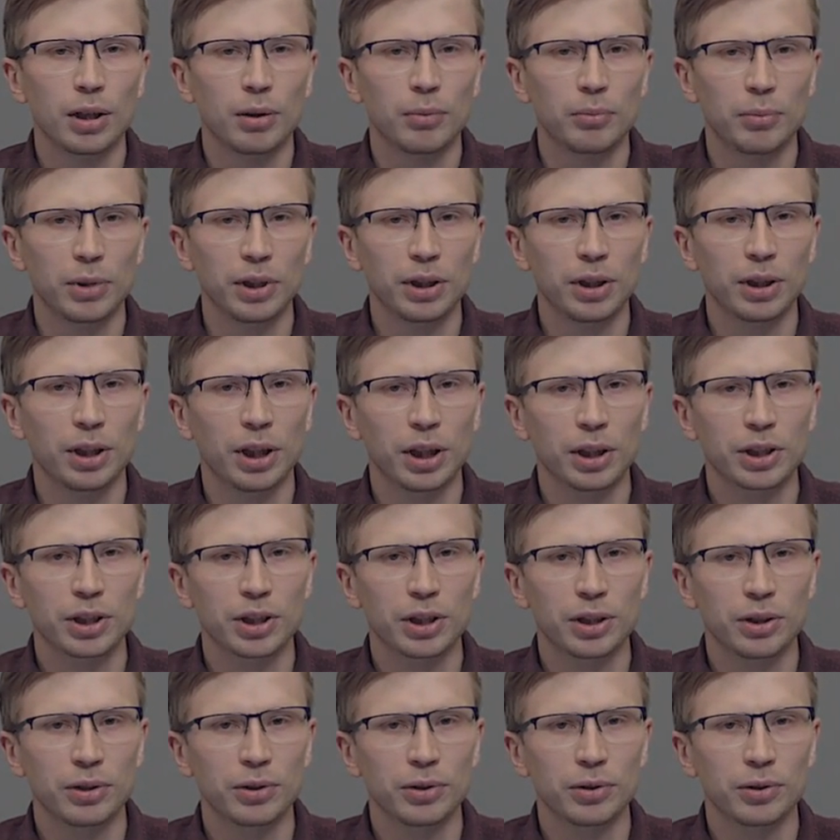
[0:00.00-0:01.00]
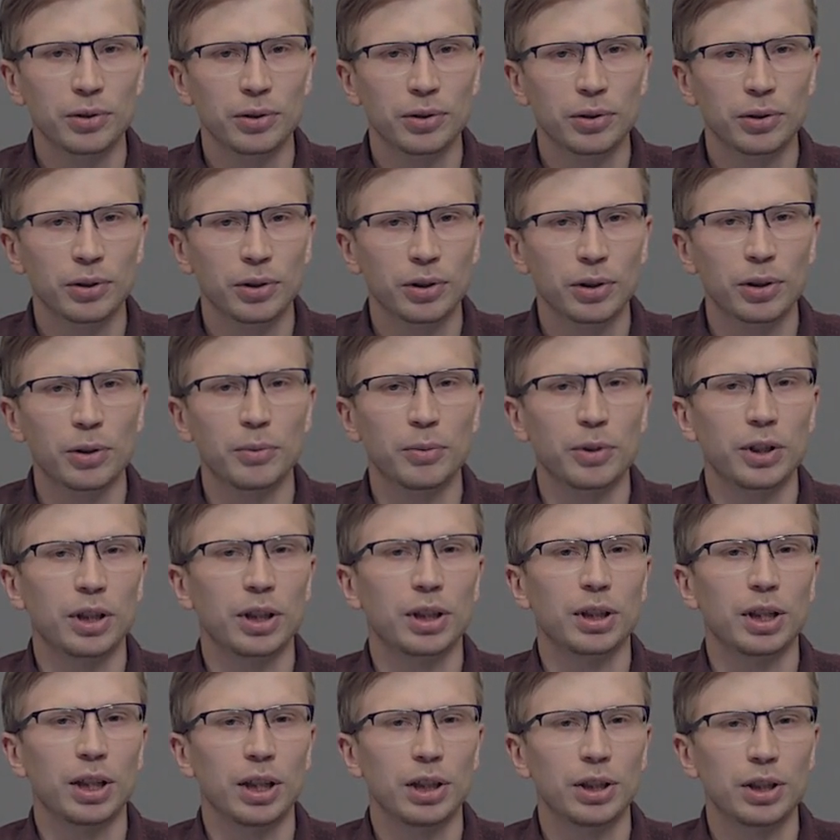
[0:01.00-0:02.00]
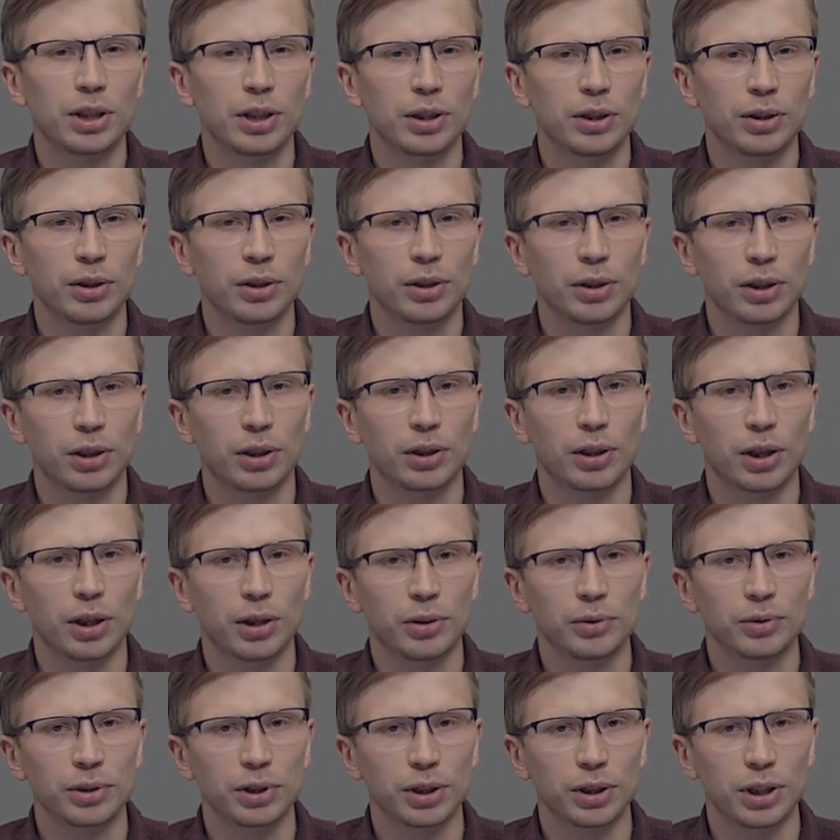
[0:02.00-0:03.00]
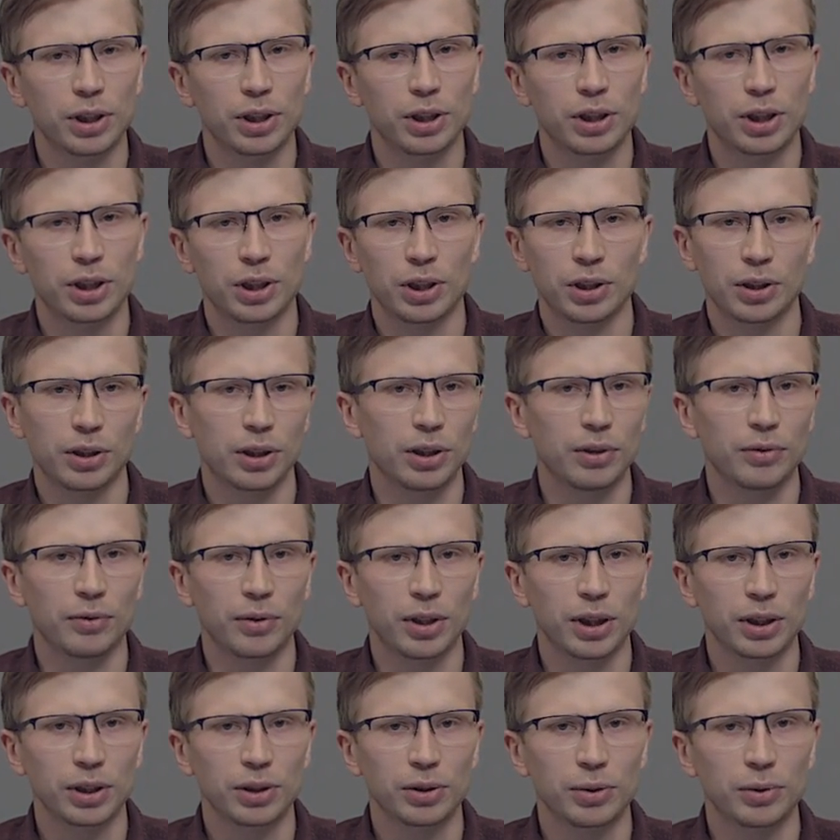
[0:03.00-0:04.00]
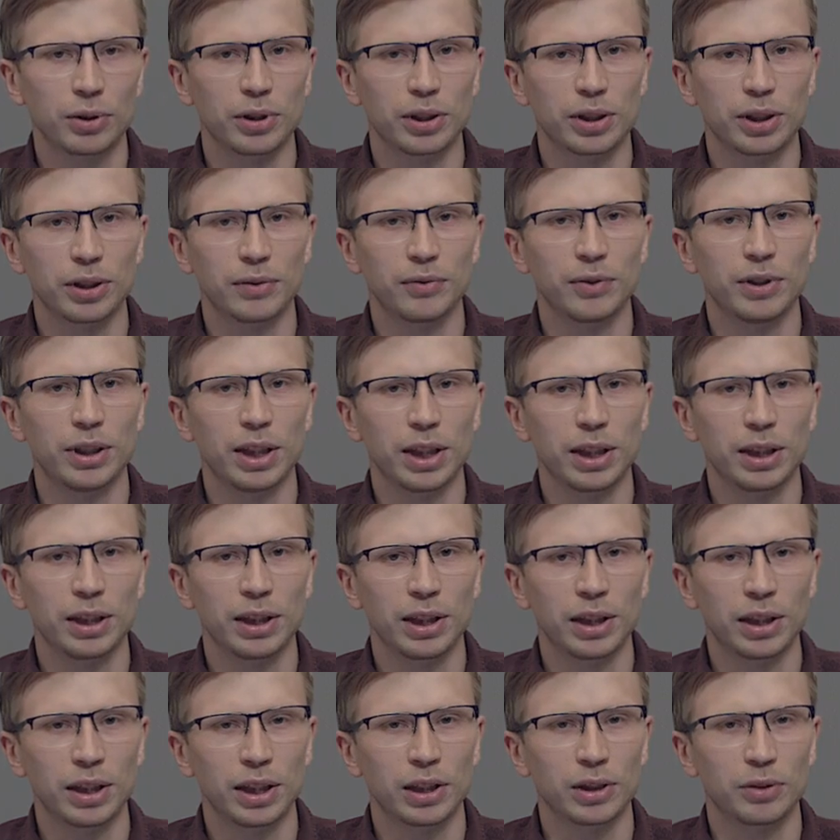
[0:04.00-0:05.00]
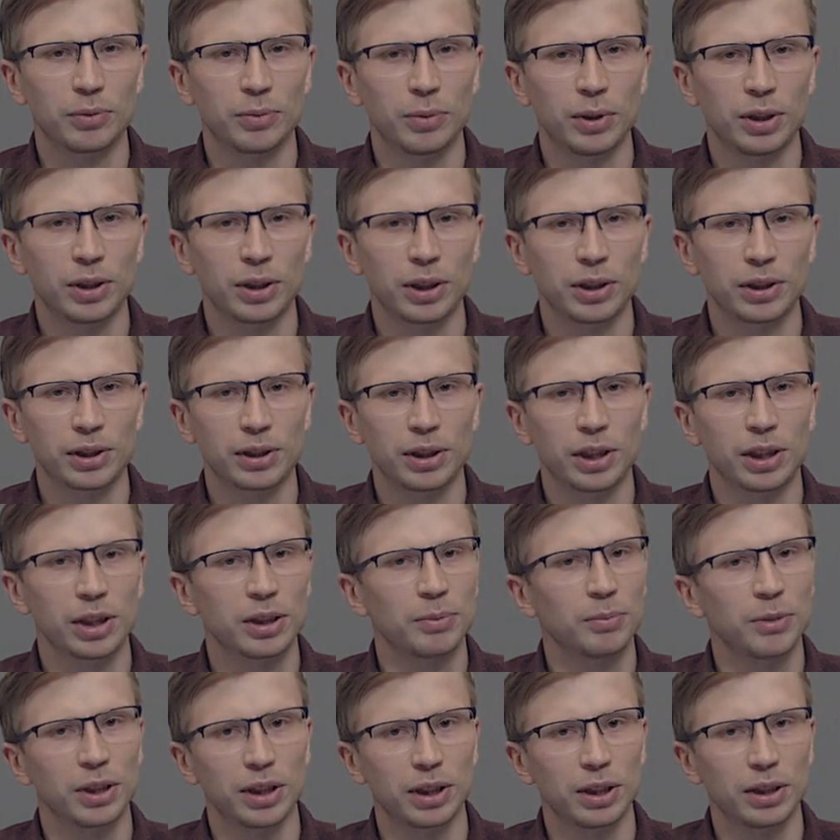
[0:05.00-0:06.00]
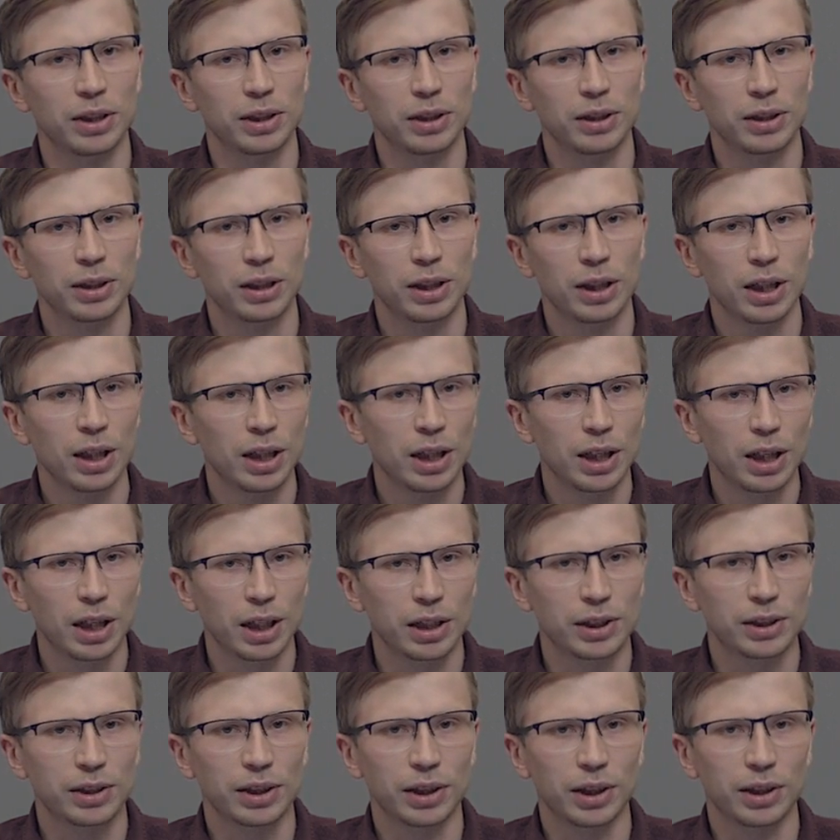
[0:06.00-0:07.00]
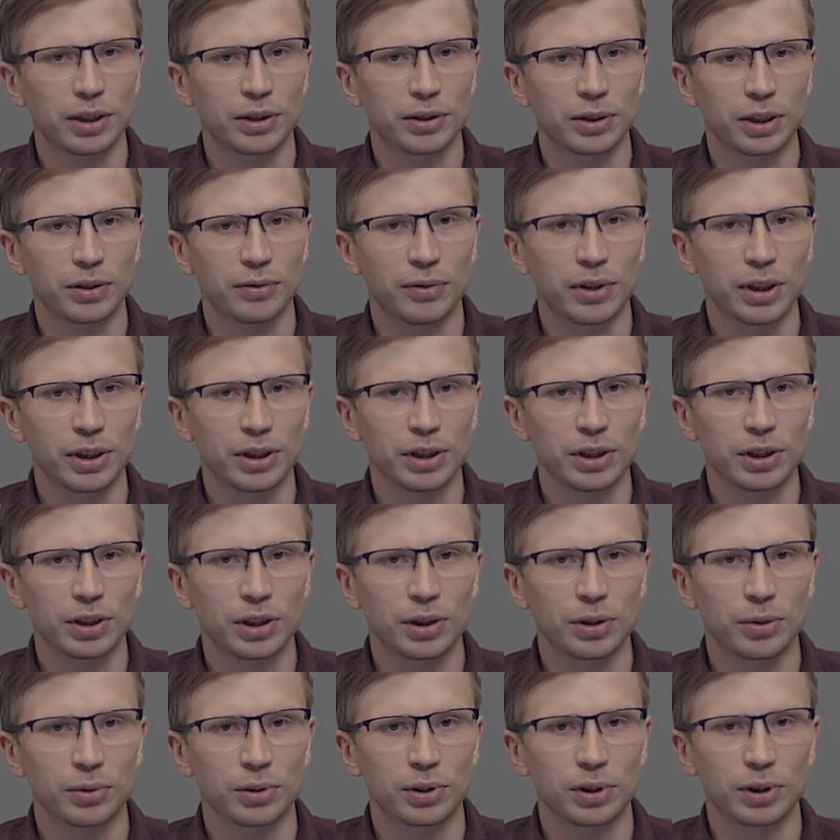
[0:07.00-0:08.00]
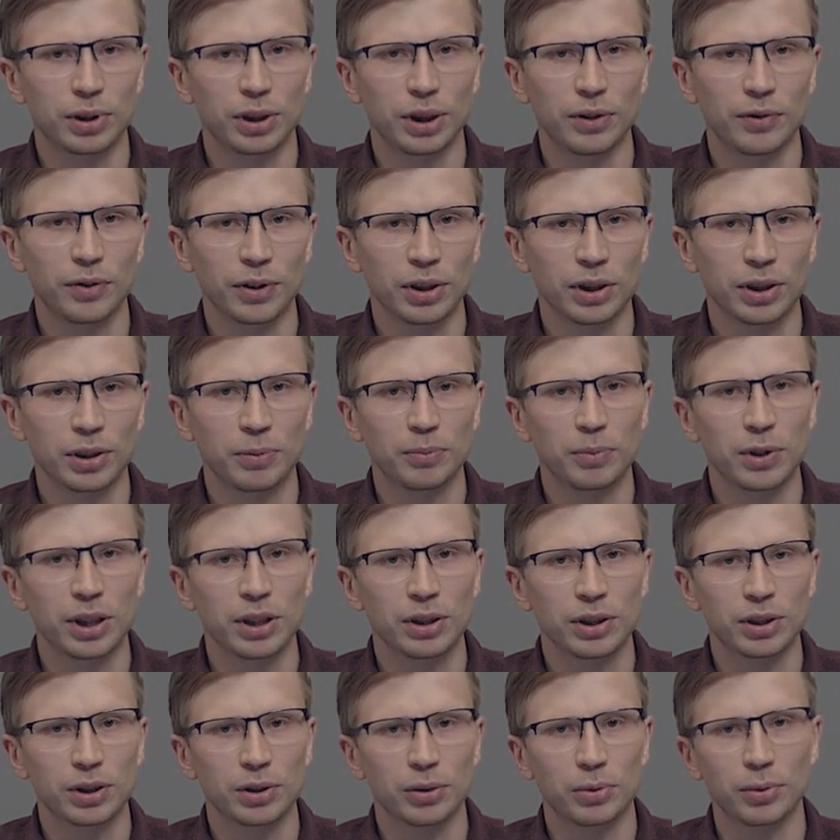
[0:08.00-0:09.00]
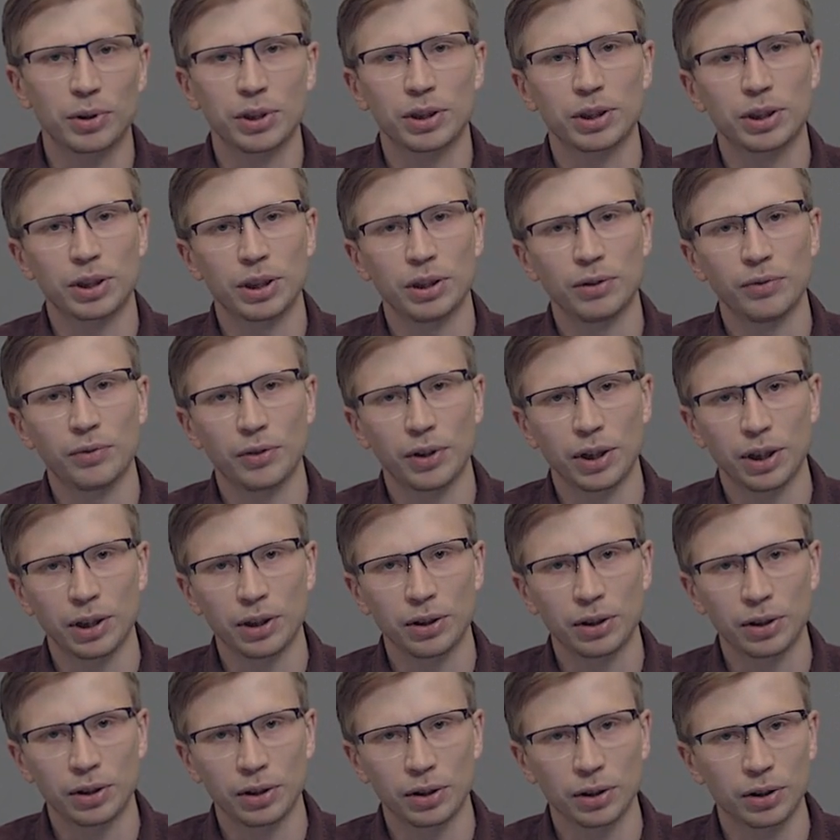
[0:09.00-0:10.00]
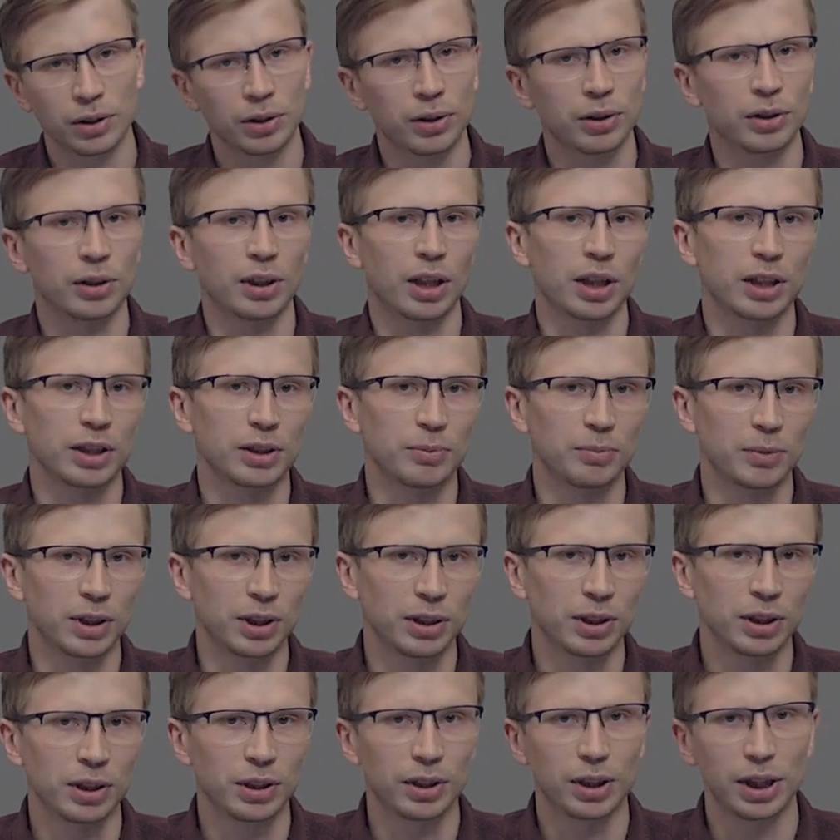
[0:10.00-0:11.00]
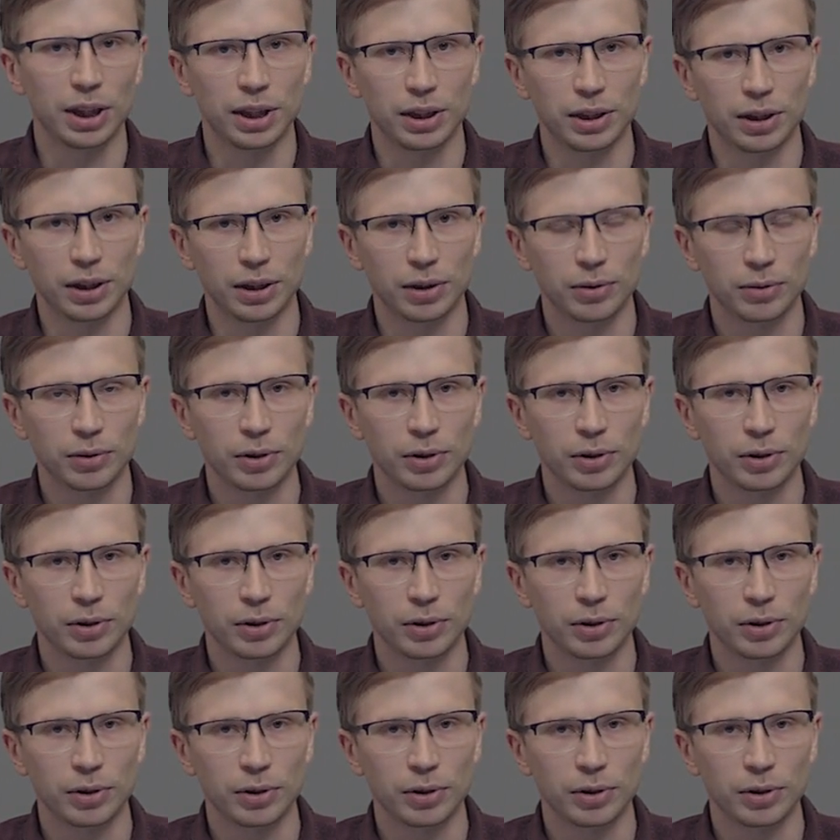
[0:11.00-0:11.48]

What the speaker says: Bidirectional communication allows each device to receive data as well as transmit it, as serial devices use different pins to receive and transmit data.